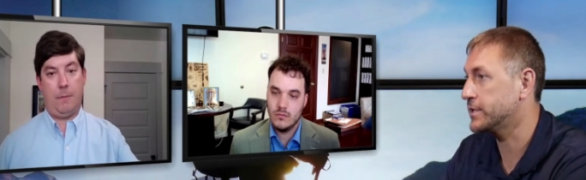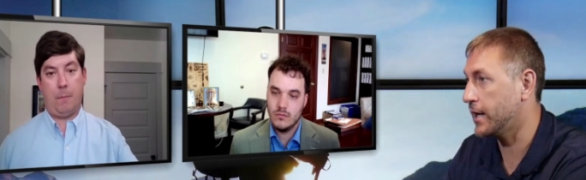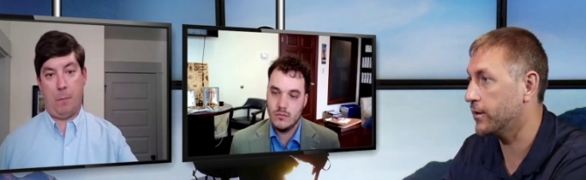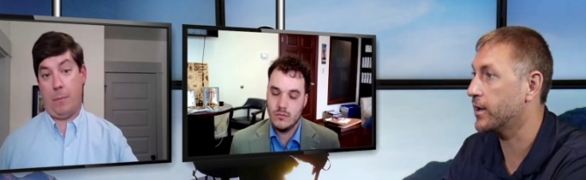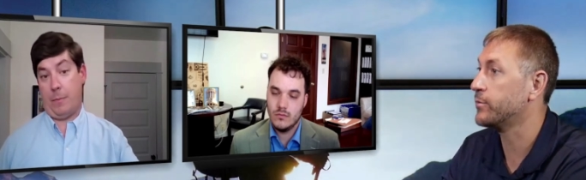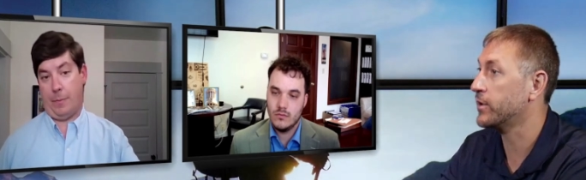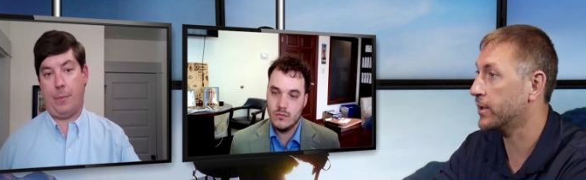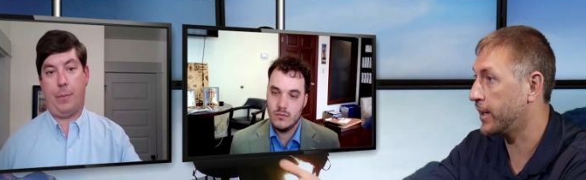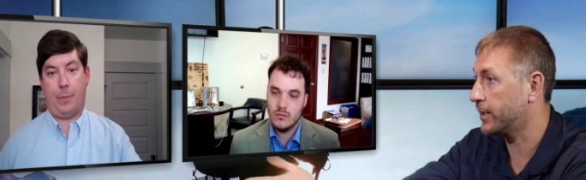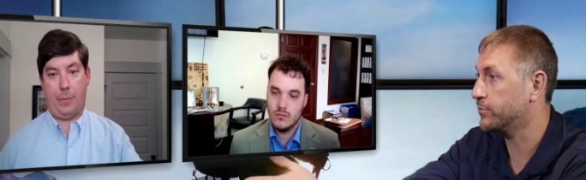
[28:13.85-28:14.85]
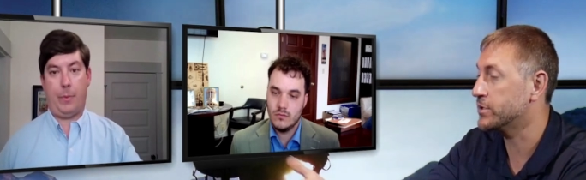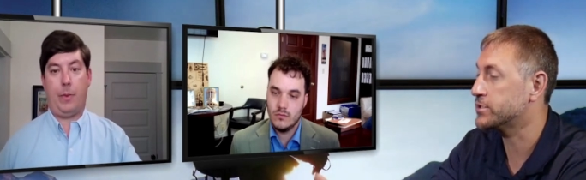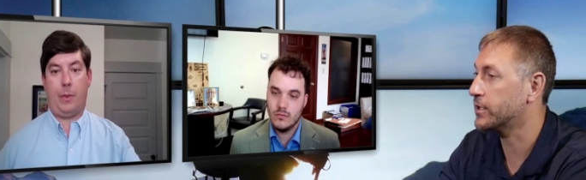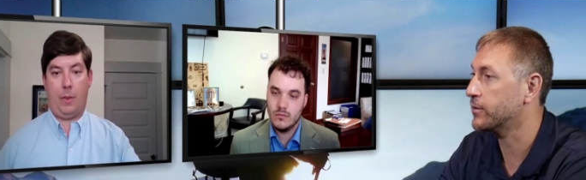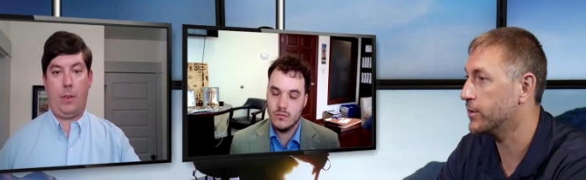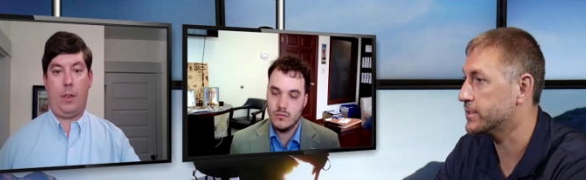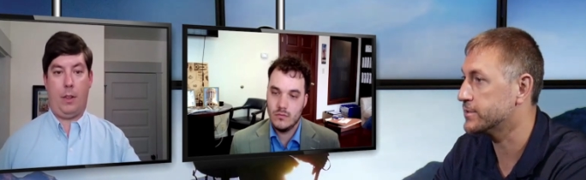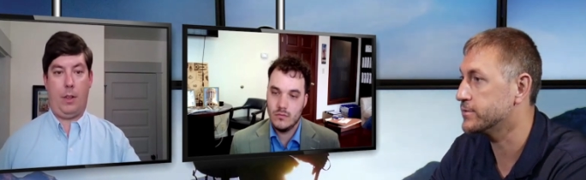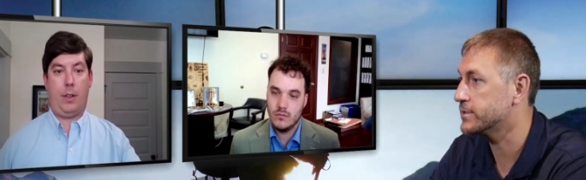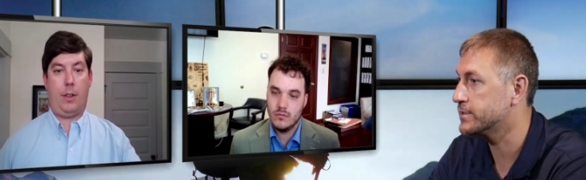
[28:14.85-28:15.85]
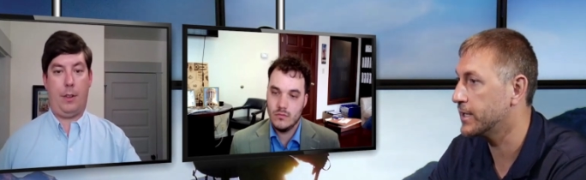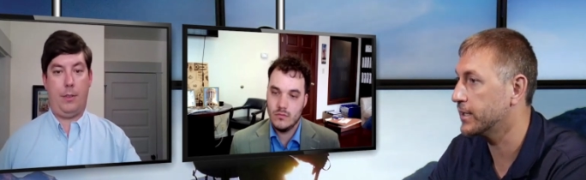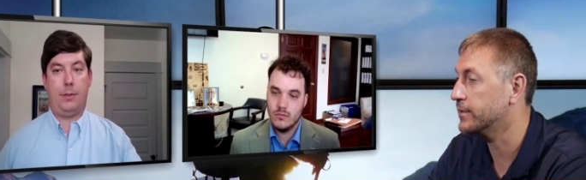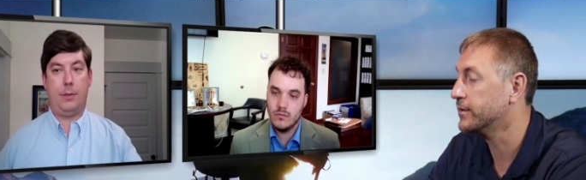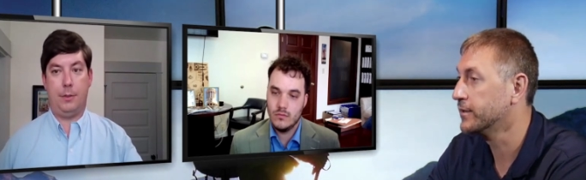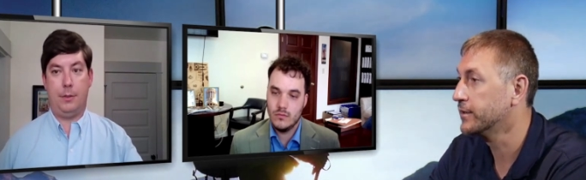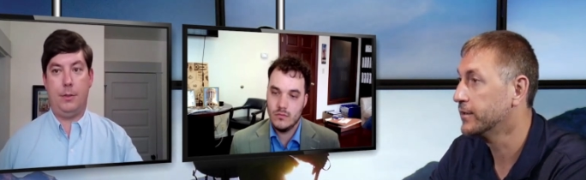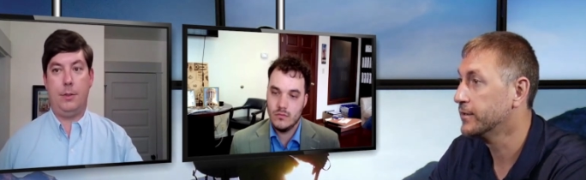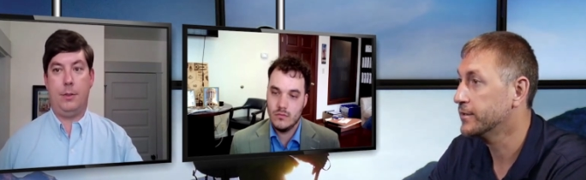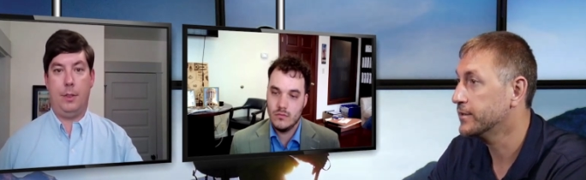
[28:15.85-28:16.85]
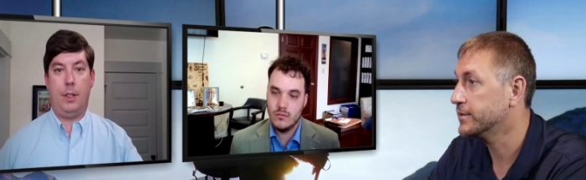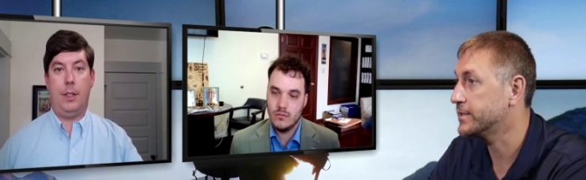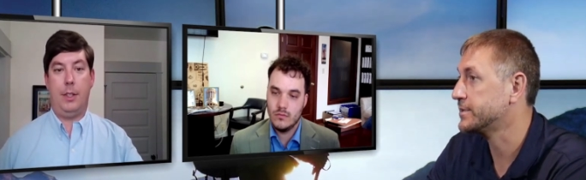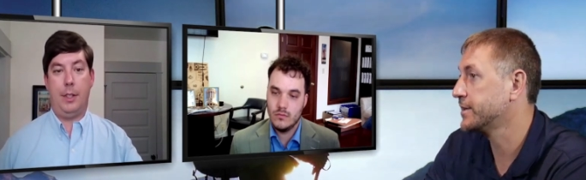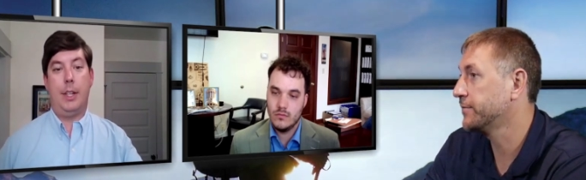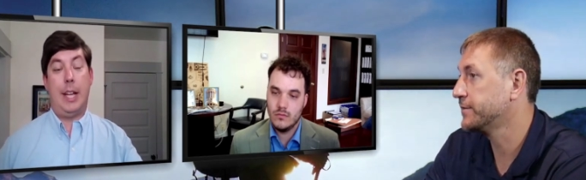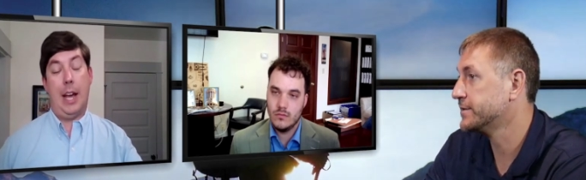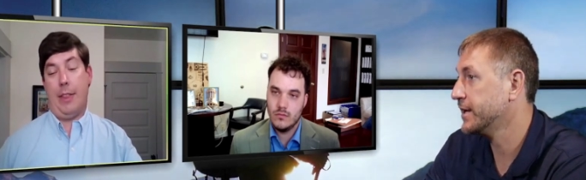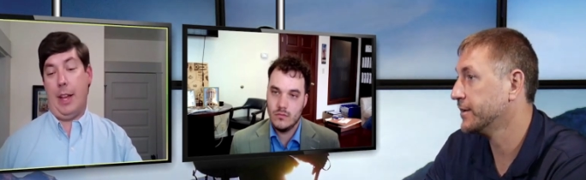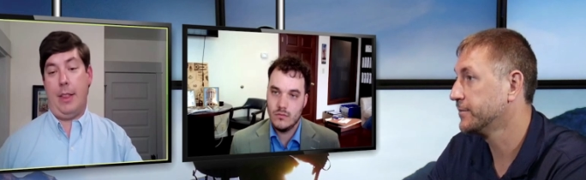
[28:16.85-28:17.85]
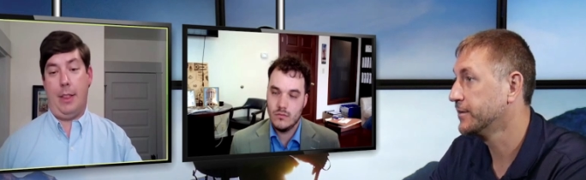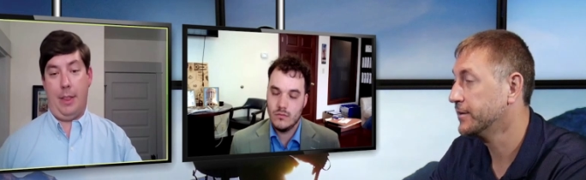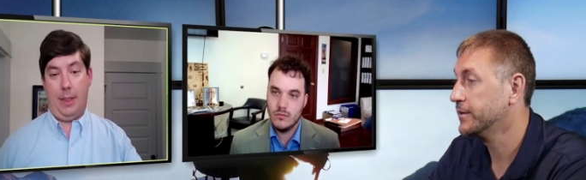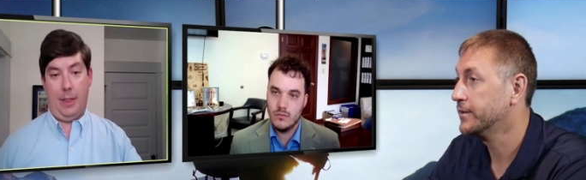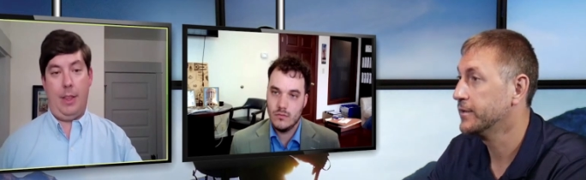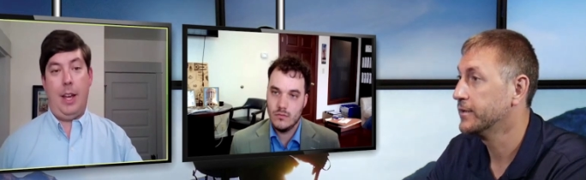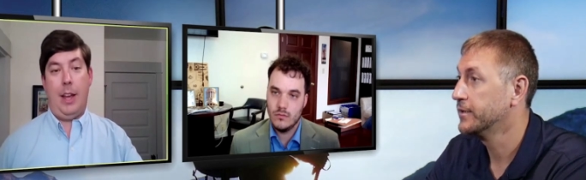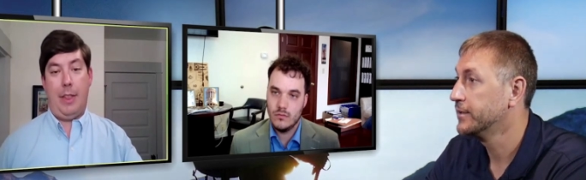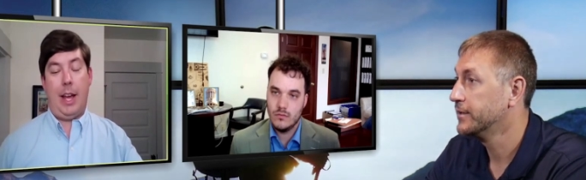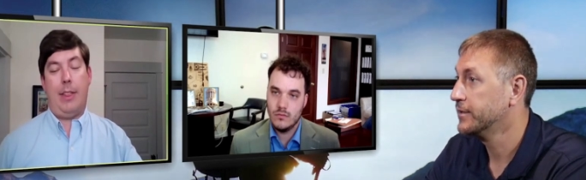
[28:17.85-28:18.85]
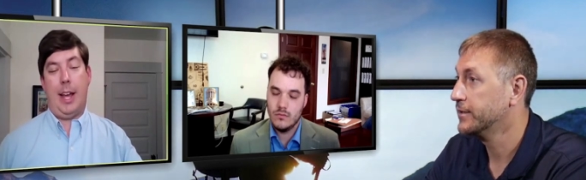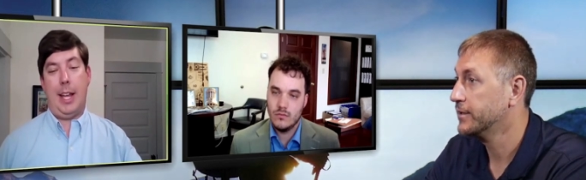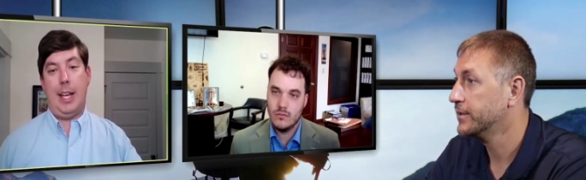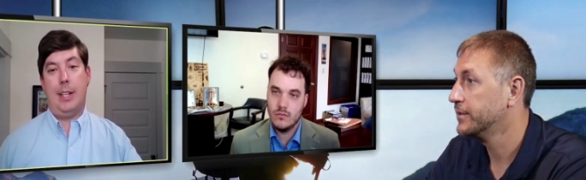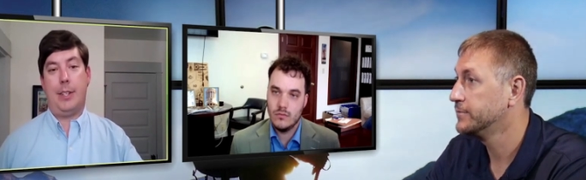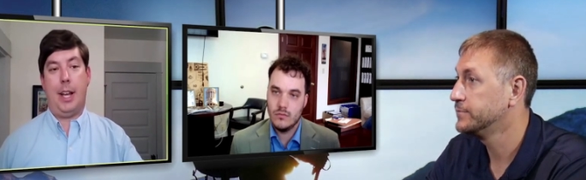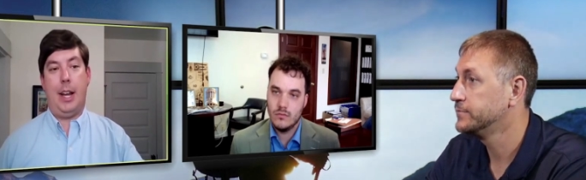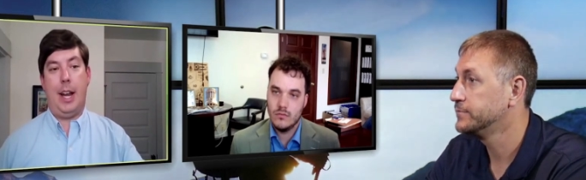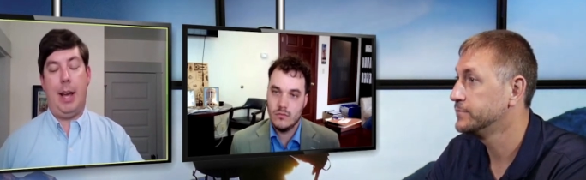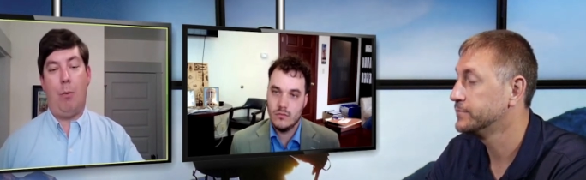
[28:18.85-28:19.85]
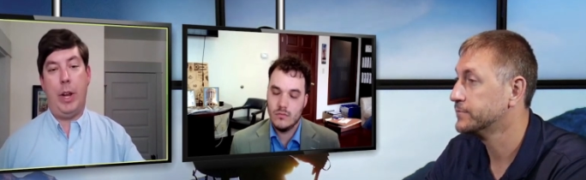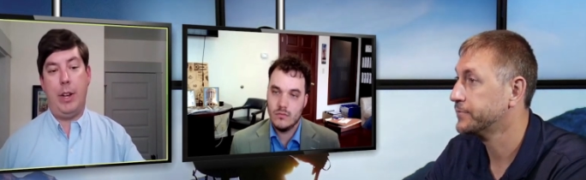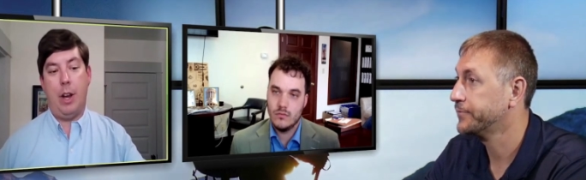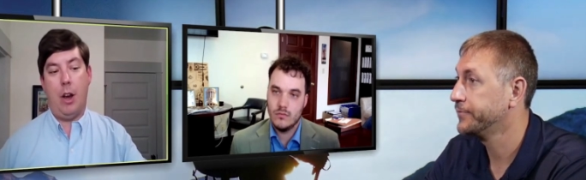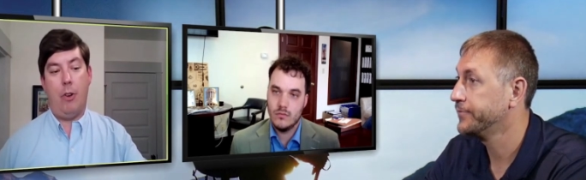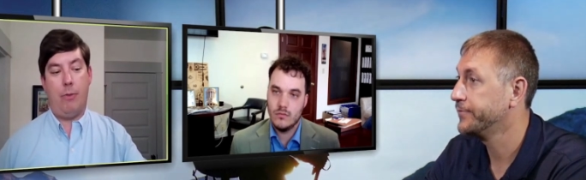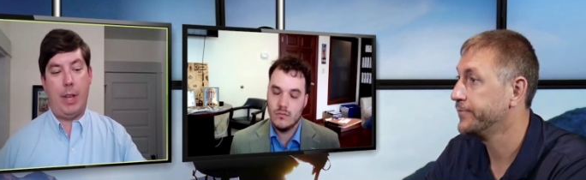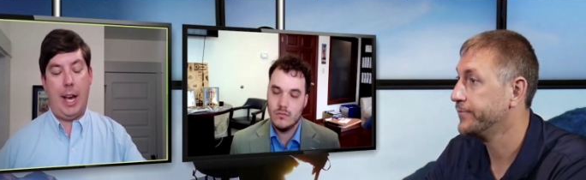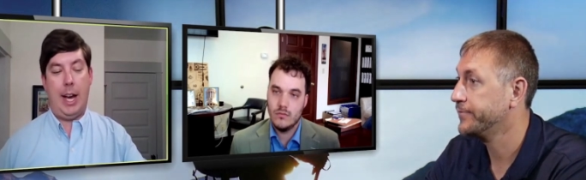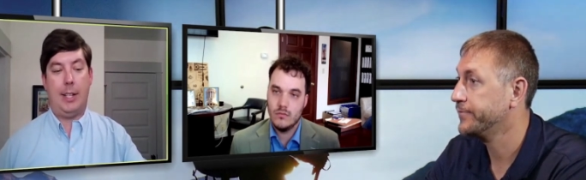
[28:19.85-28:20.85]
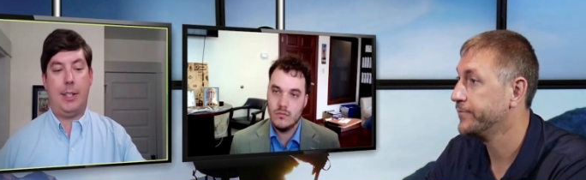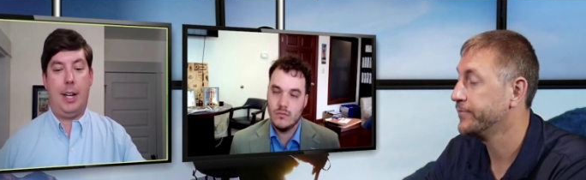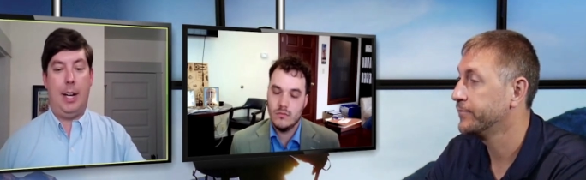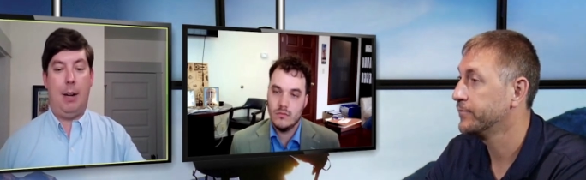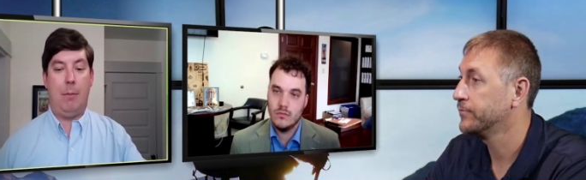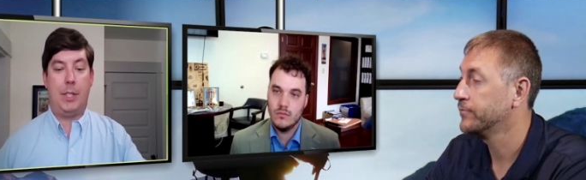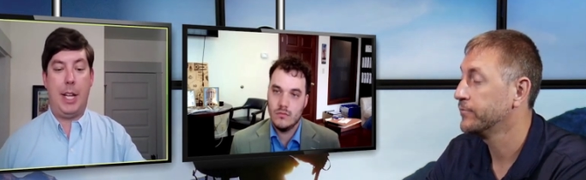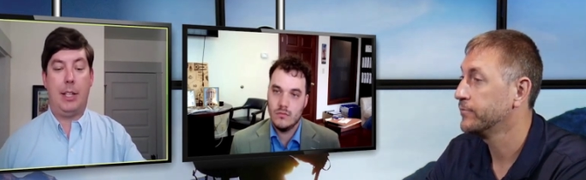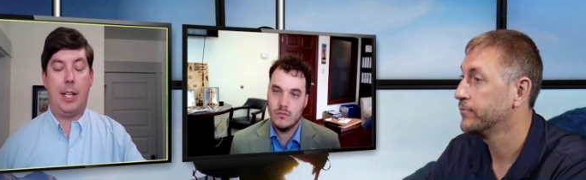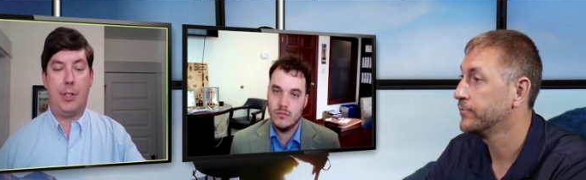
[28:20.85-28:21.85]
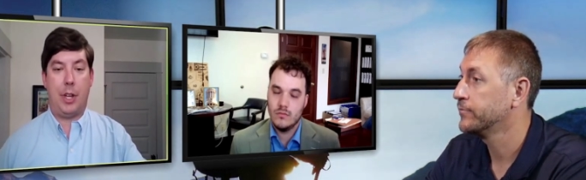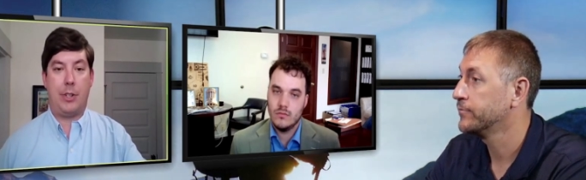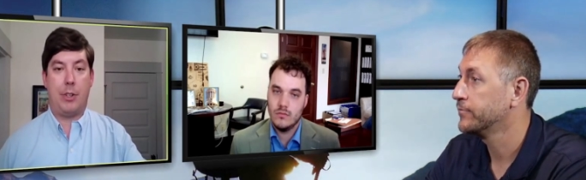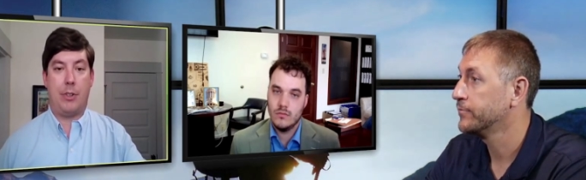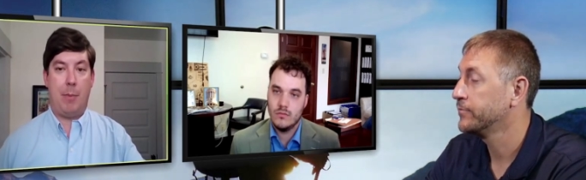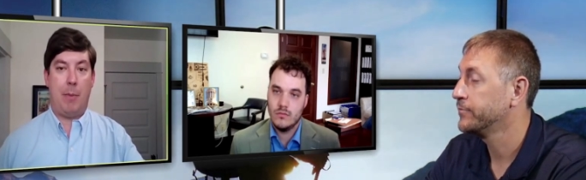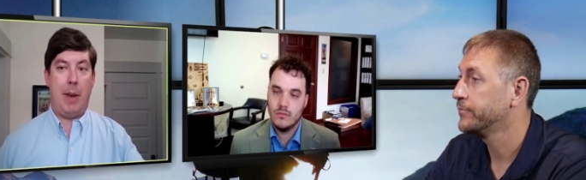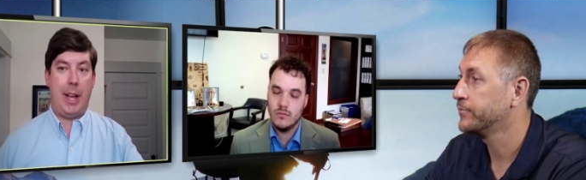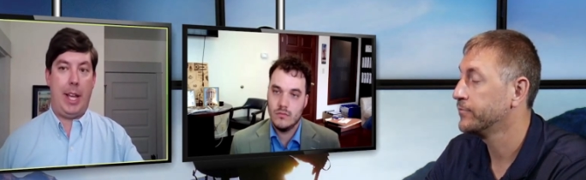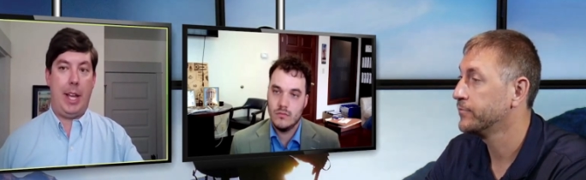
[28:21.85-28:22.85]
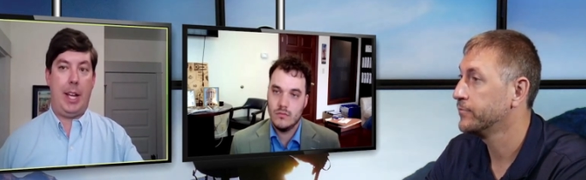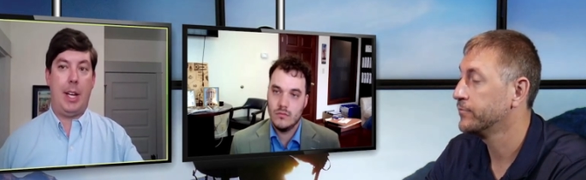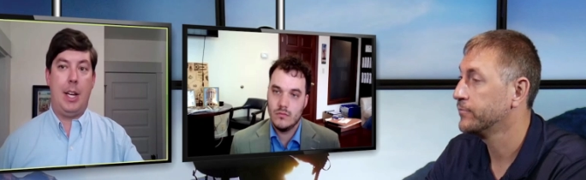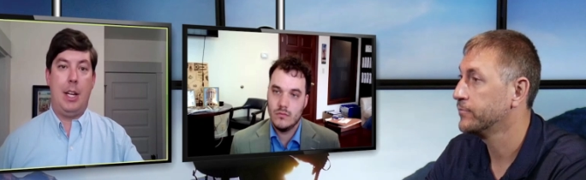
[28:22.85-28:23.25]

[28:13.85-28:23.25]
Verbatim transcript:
Speaker 1: Tyler Hennepin like Michigan was, you just stated. Is that safe yeah, to say? That,
Speaker 2: that, that is, and, and we know that um, state legislatures have been making